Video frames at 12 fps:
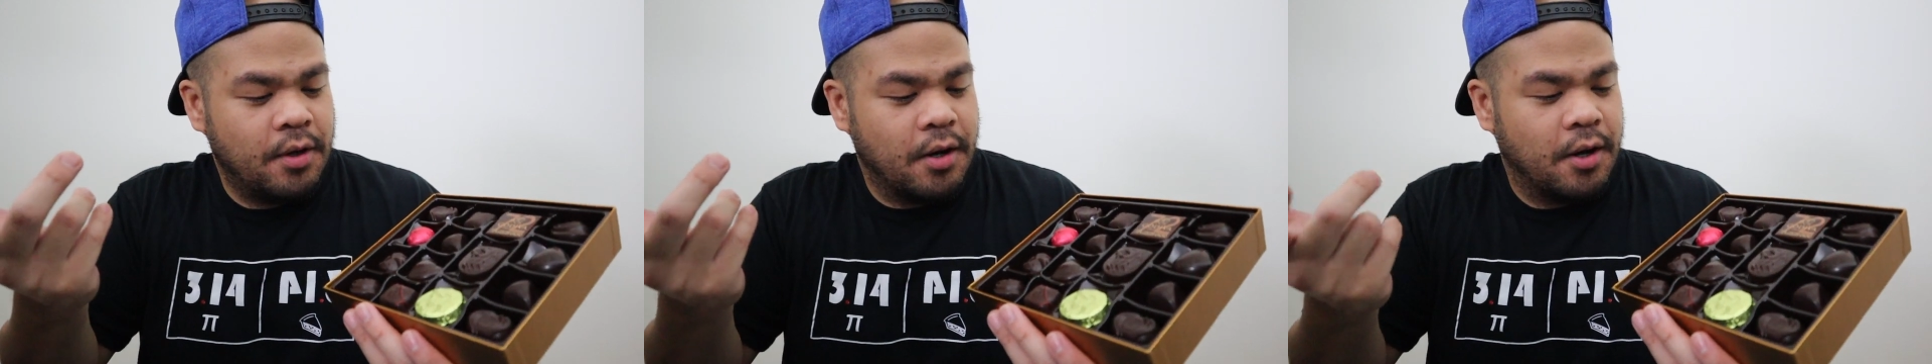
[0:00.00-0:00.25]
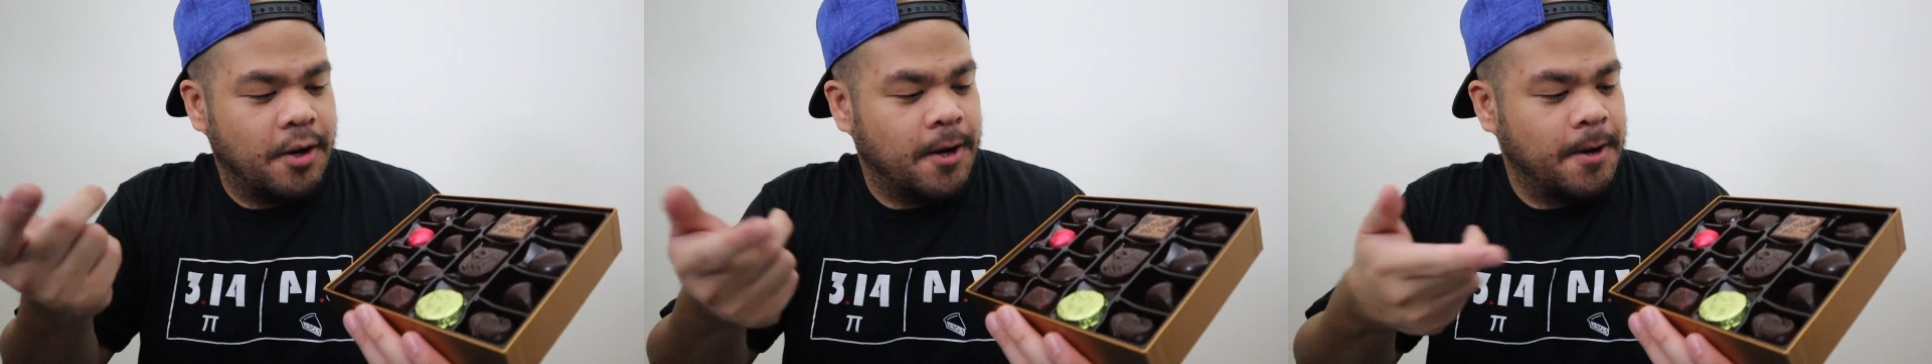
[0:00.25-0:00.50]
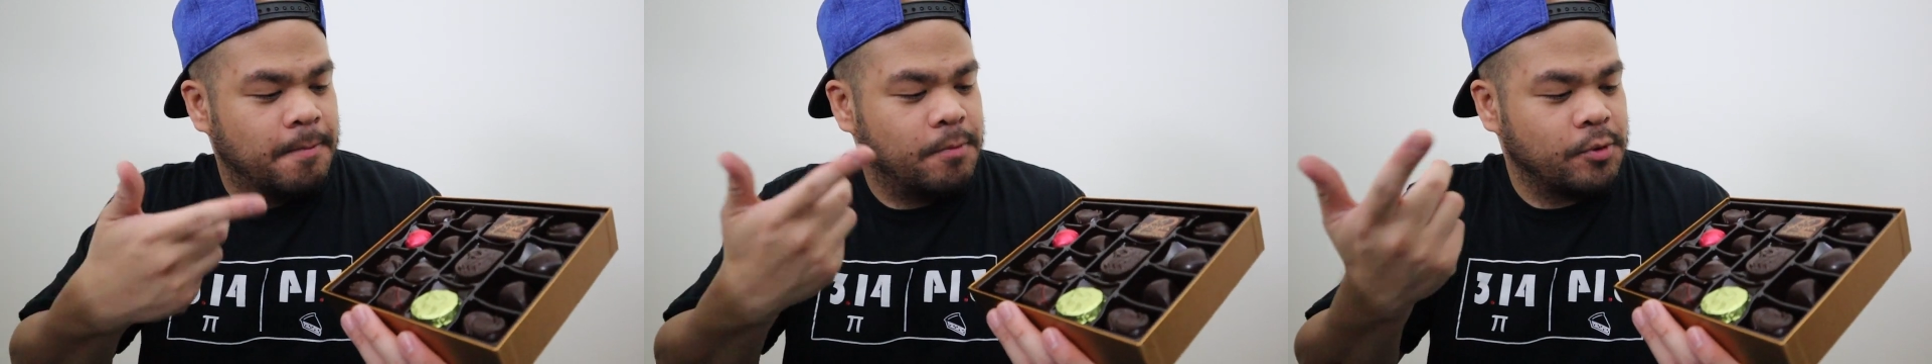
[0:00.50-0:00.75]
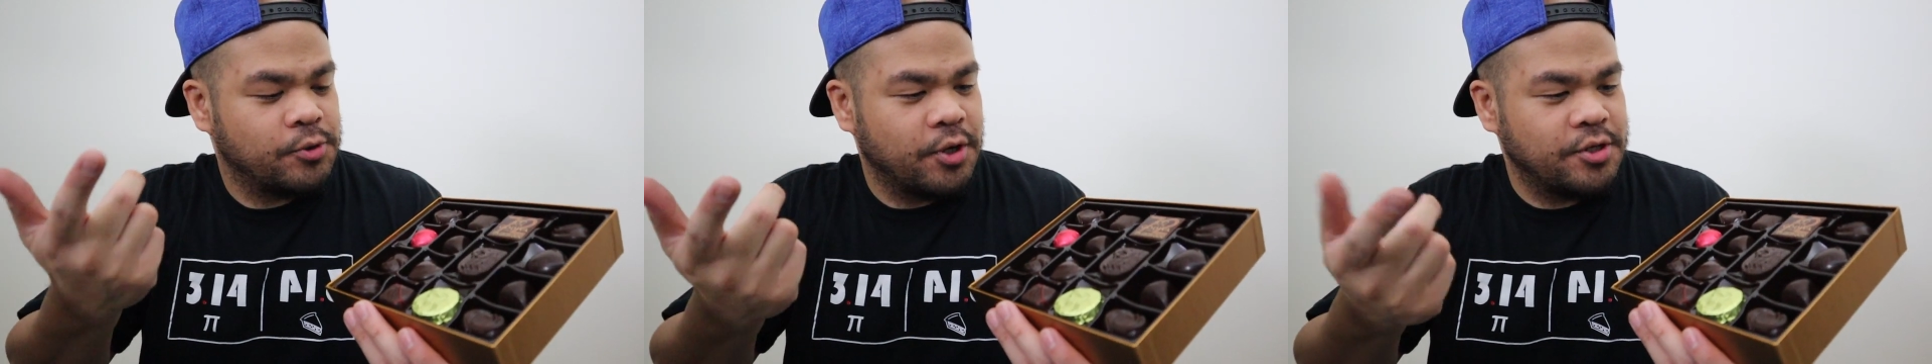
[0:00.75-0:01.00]

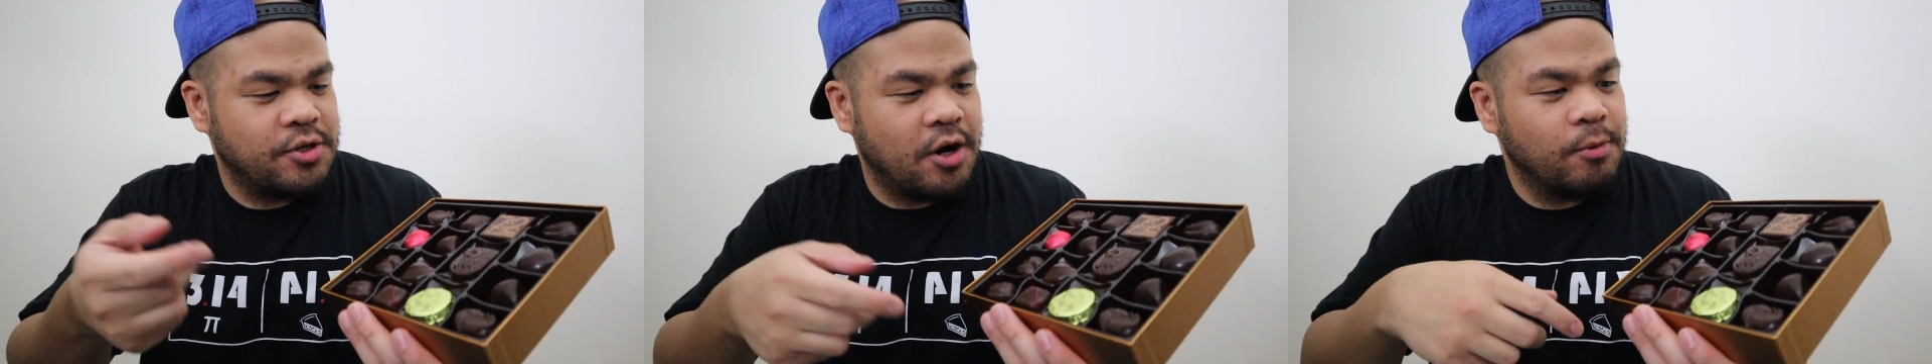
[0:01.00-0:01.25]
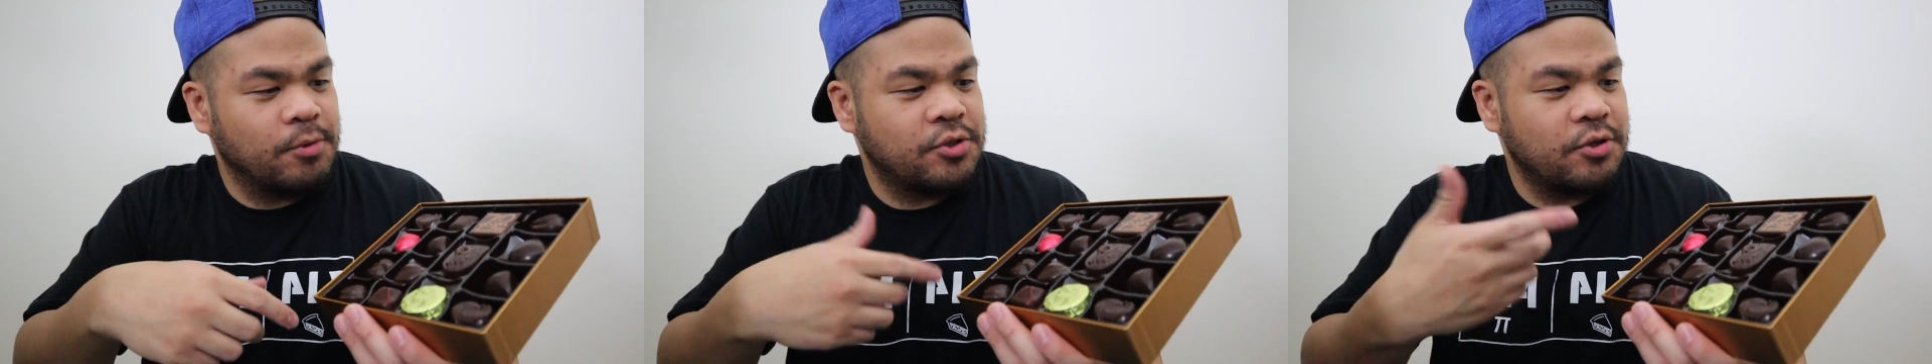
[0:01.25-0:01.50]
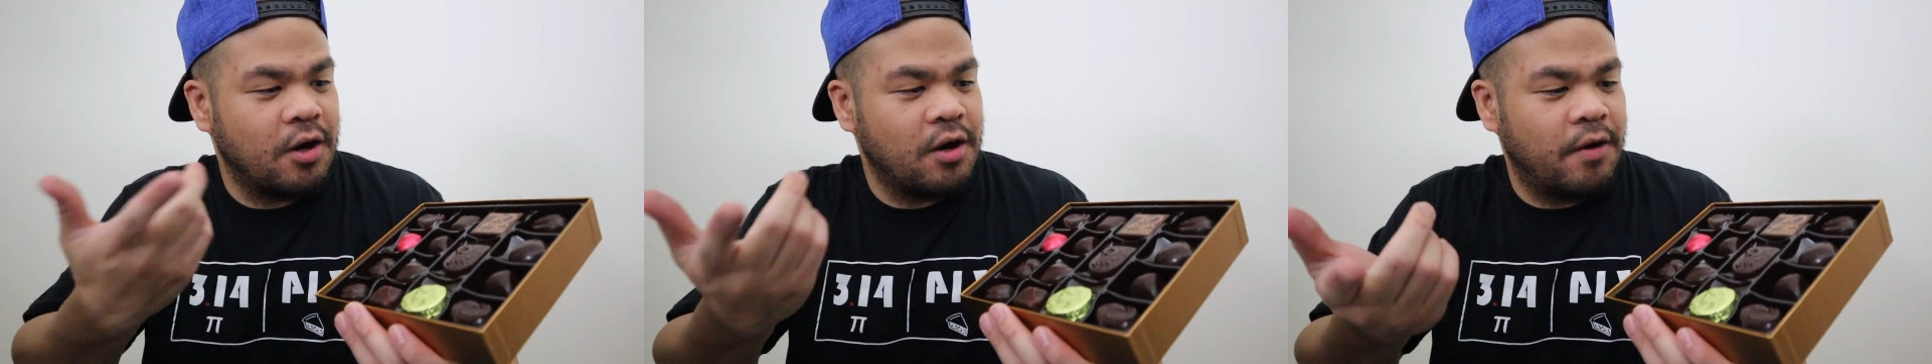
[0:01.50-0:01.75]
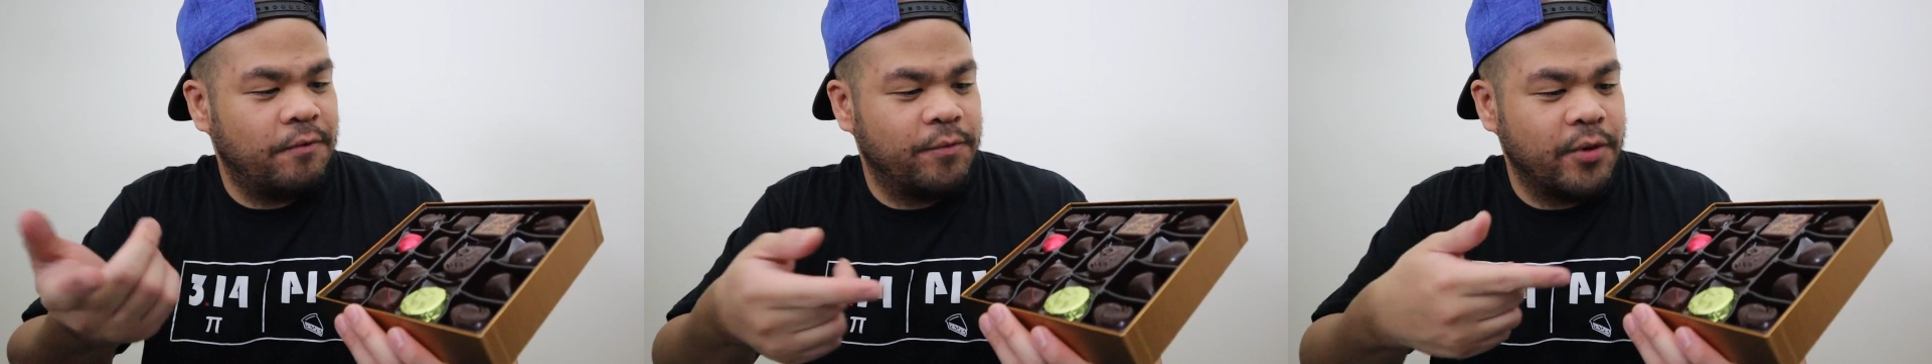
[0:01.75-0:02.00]
Where should I start? Let's start
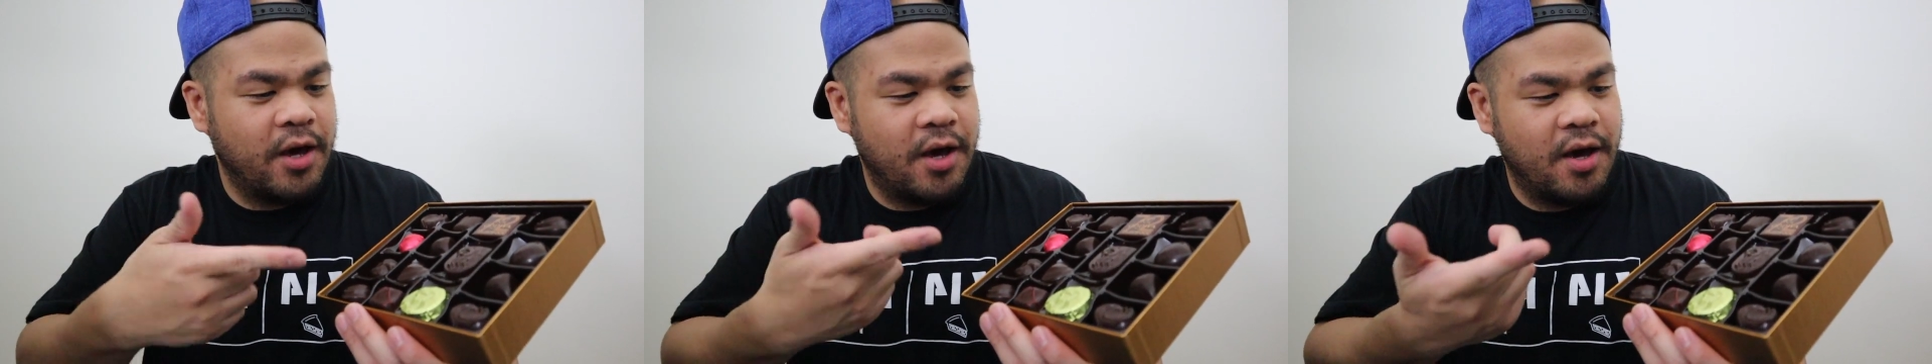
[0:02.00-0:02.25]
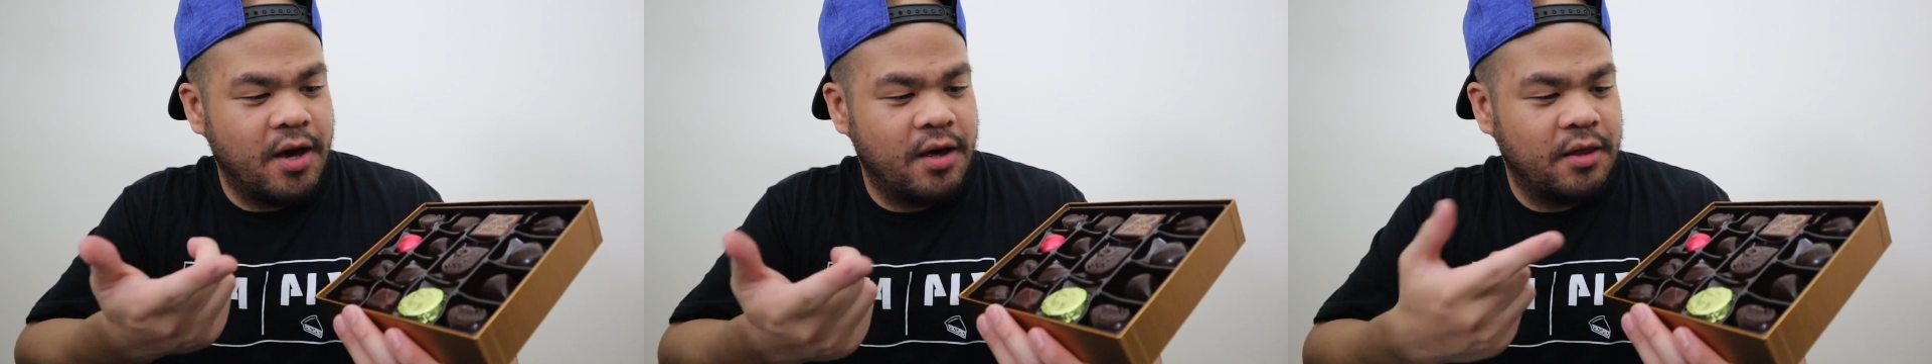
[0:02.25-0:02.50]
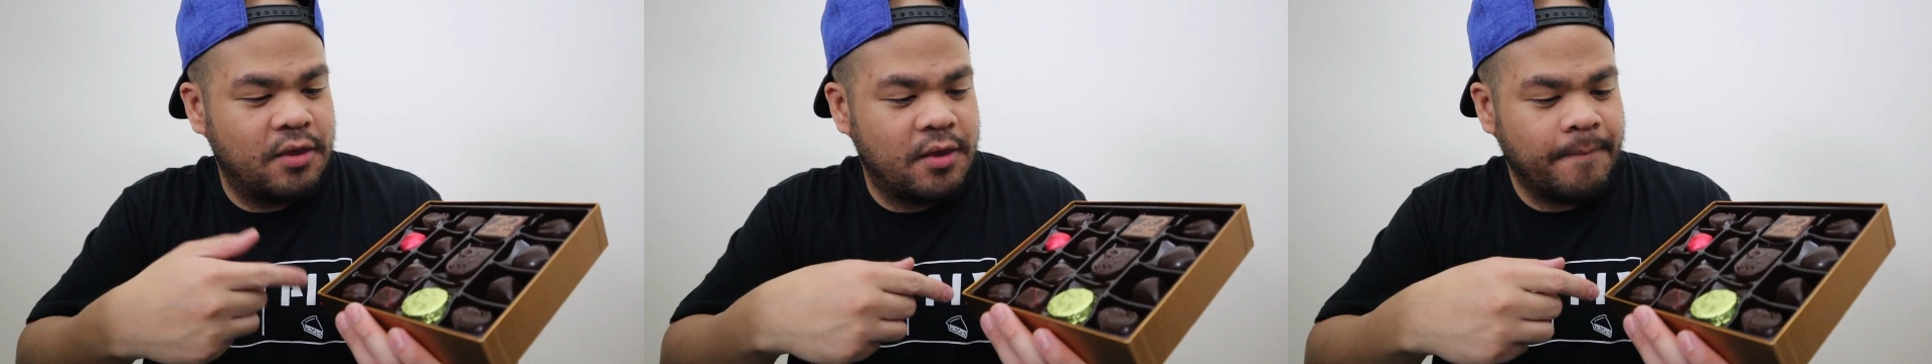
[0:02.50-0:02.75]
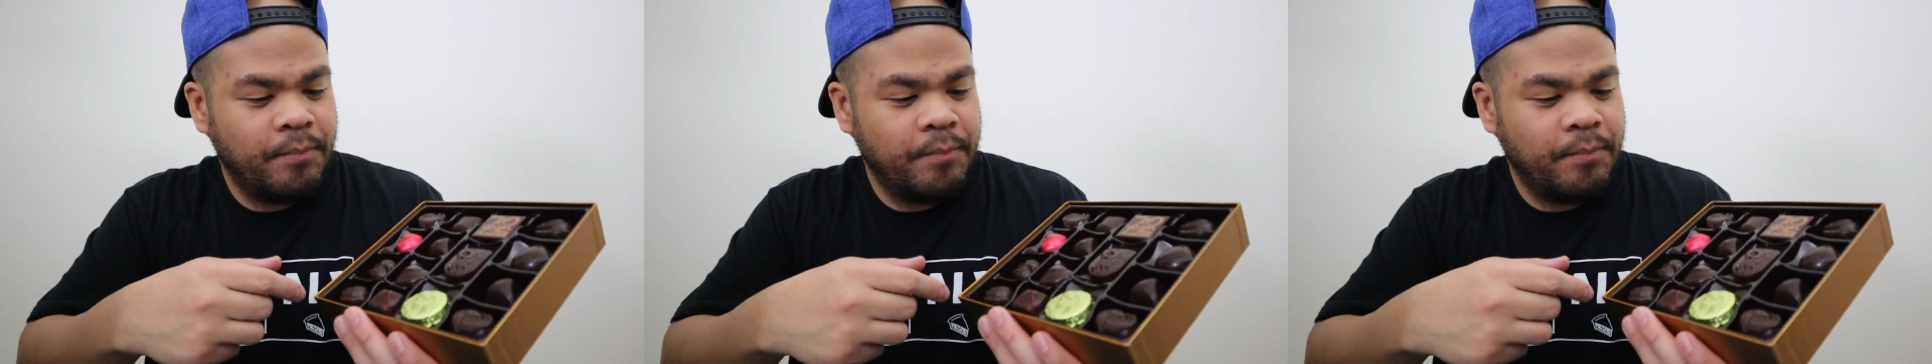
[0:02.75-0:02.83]
off with